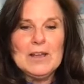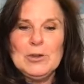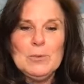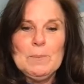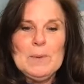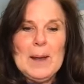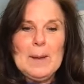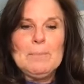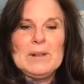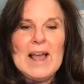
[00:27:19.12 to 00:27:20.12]
you will be a
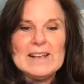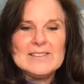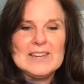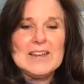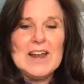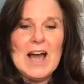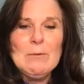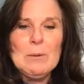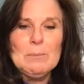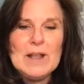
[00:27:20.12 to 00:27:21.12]
blessing, and I
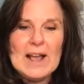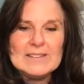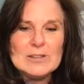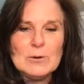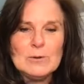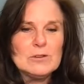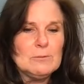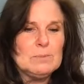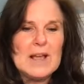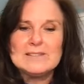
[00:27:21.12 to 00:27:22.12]
will bless those who
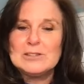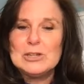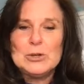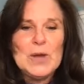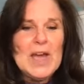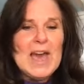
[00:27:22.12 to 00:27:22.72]
bless you,